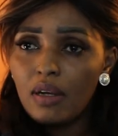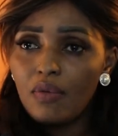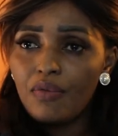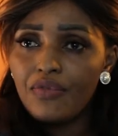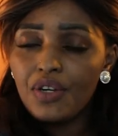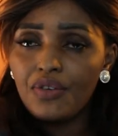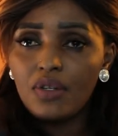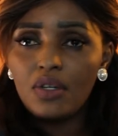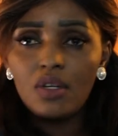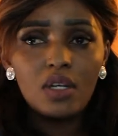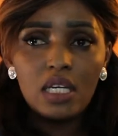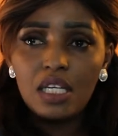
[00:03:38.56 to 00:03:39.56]
very
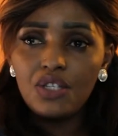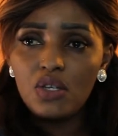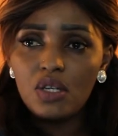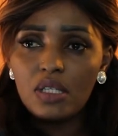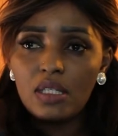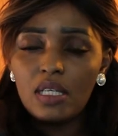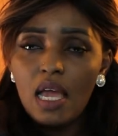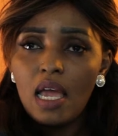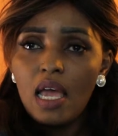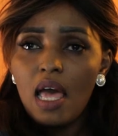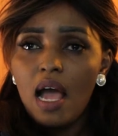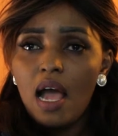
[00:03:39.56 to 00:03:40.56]
religious,
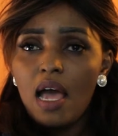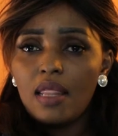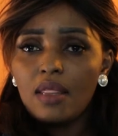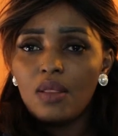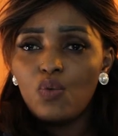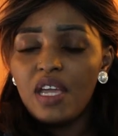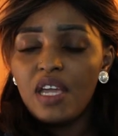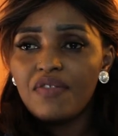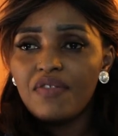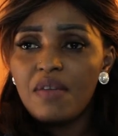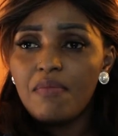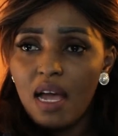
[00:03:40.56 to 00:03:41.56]
and we have
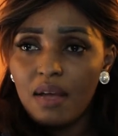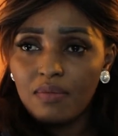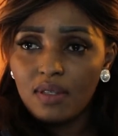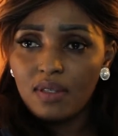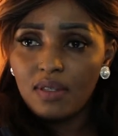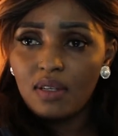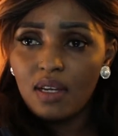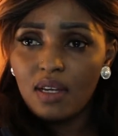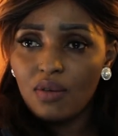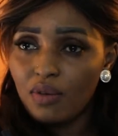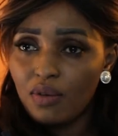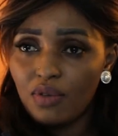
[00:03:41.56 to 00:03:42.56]
imams. I
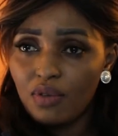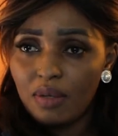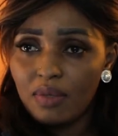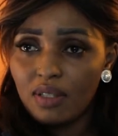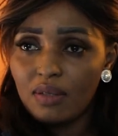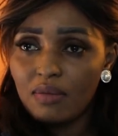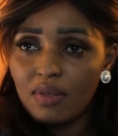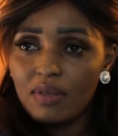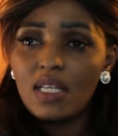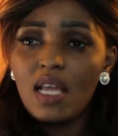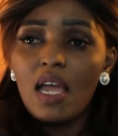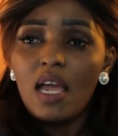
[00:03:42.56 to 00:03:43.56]
don't know if you know about
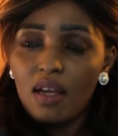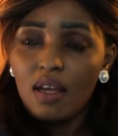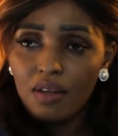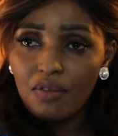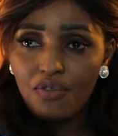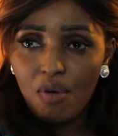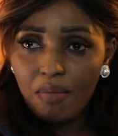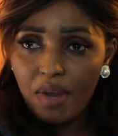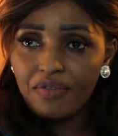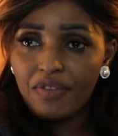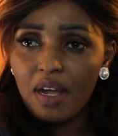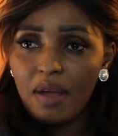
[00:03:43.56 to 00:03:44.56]
imams, from my
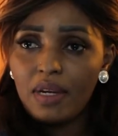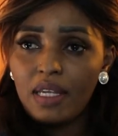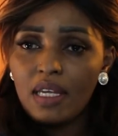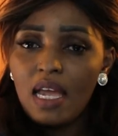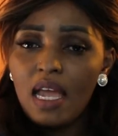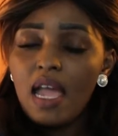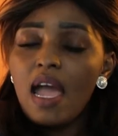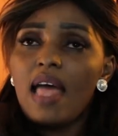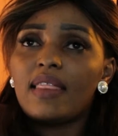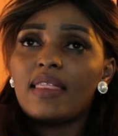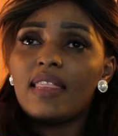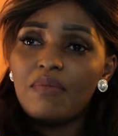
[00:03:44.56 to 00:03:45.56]
family.
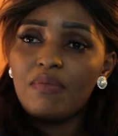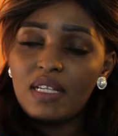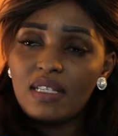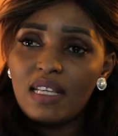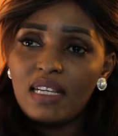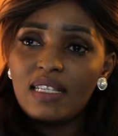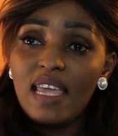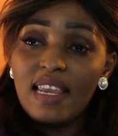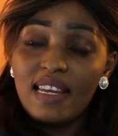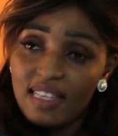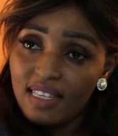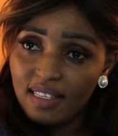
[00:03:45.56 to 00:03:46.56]
And that means that a
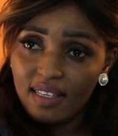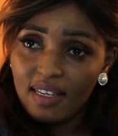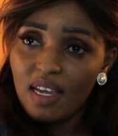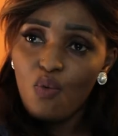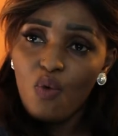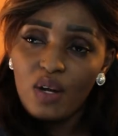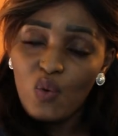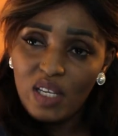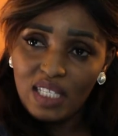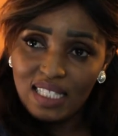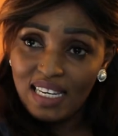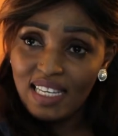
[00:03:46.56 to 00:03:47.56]
leader, a one who
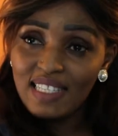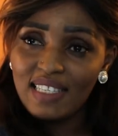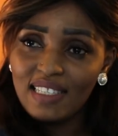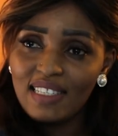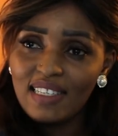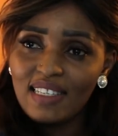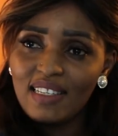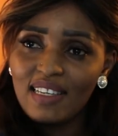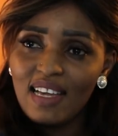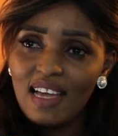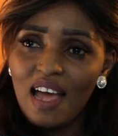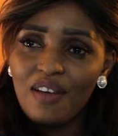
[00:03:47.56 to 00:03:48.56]
is leading,
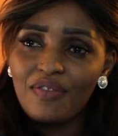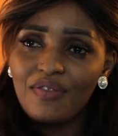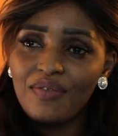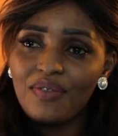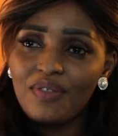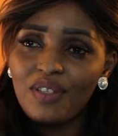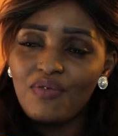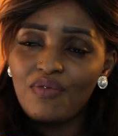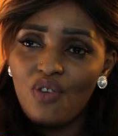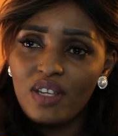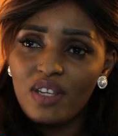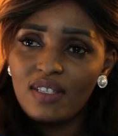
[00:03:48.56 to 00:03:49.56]
have the
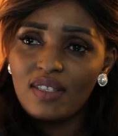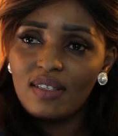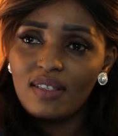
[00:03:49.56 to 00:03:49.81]
voice.